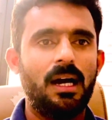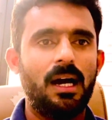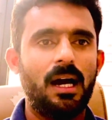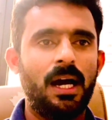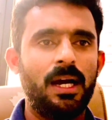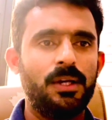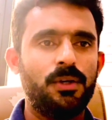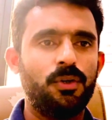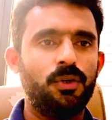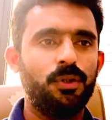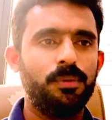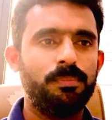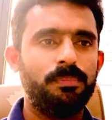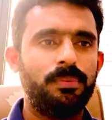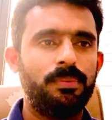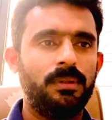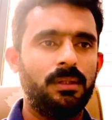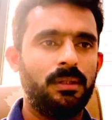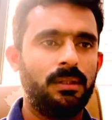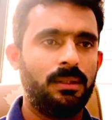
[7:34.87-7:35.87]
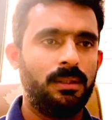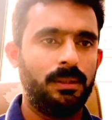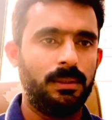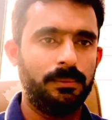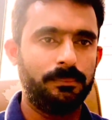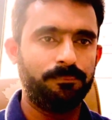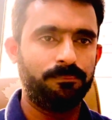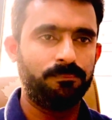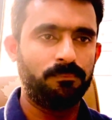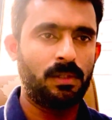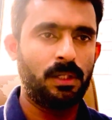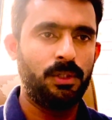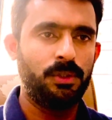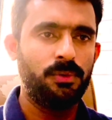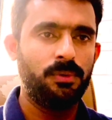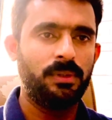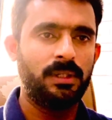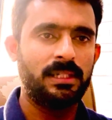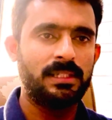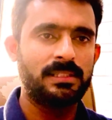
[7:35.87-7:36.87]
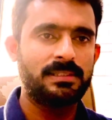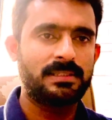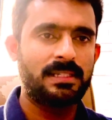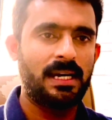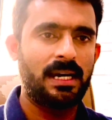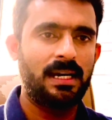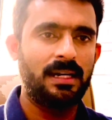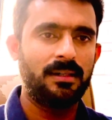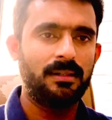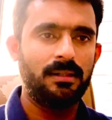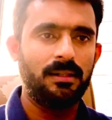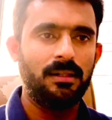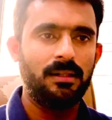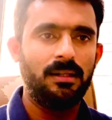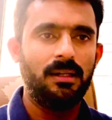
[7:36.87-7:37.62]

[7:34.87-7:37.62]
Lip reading: I hope you understand